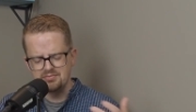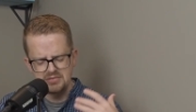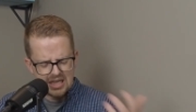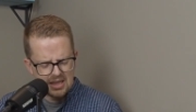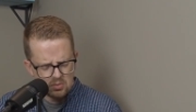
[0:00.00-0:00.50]

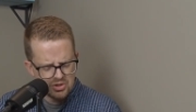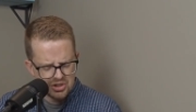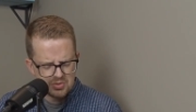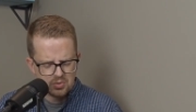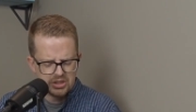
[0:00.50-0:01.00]
And that was
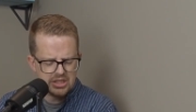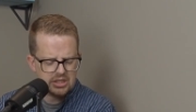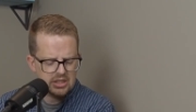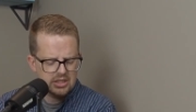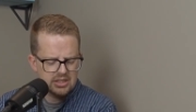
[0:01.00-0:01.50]
just
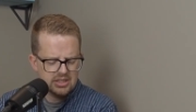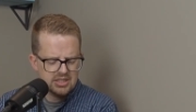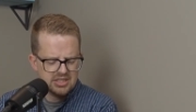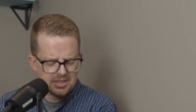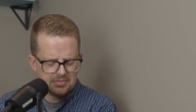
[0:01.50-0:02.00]
really
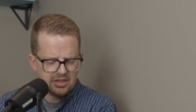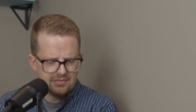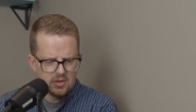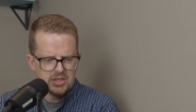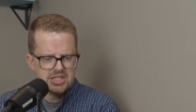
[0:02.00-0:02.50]
something
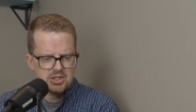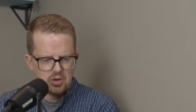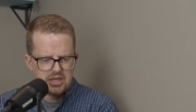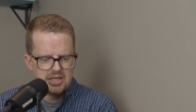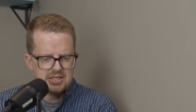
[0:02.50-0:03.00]
very
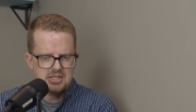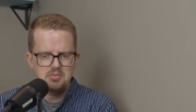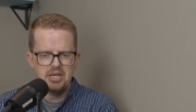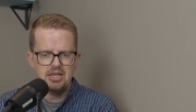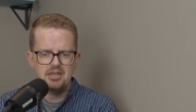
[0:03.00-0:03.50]
striking to
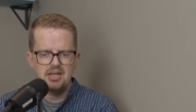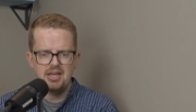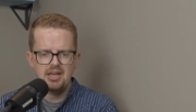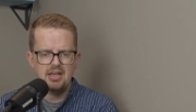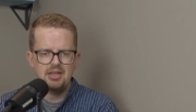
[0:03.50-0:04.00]
me.
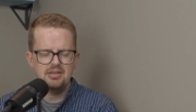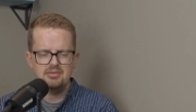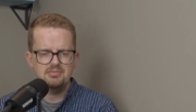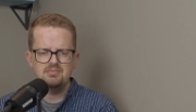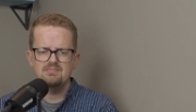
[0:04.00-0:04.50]
And I
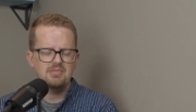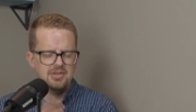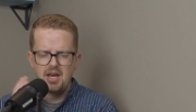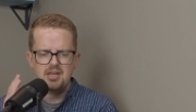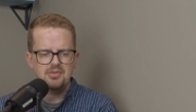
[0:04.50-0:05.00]

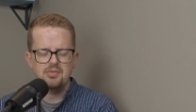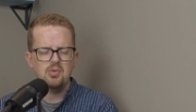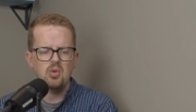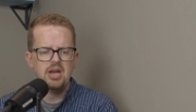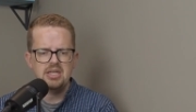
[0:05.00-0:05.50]
thought of a
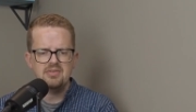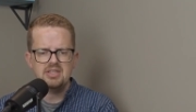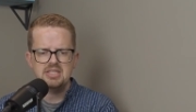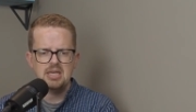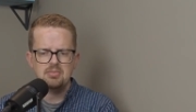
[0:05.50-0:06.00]
variety of
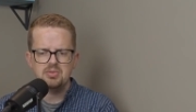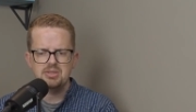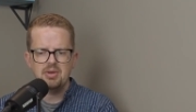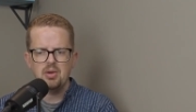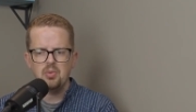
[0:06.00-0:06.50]
examples
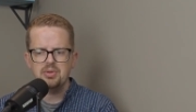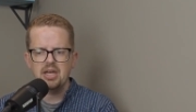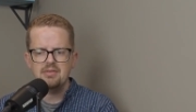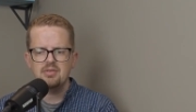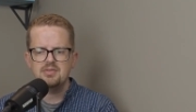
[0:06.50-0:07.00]
in my own
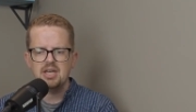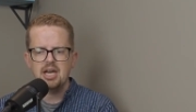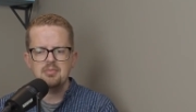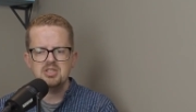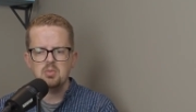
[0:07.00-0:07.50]
life of
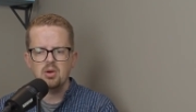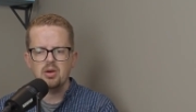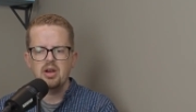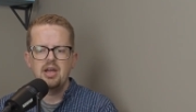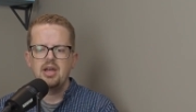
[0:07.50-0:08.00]
times
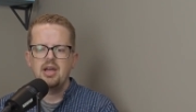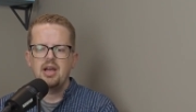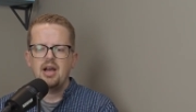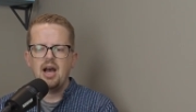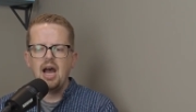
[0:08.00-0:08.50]
where
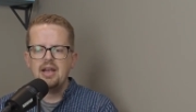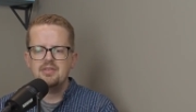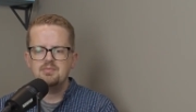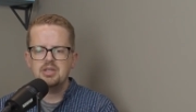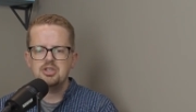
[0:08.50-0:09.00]
I
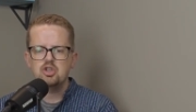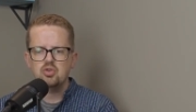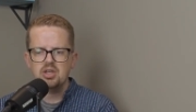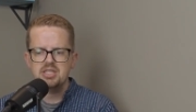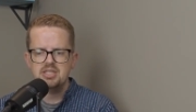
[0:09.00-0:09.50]
have been
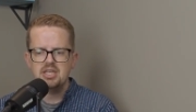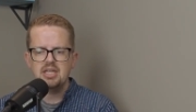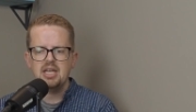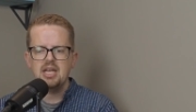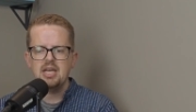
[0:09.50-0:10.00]

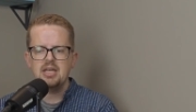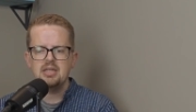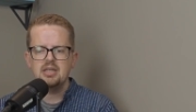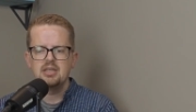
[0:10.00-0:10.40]
trusting in,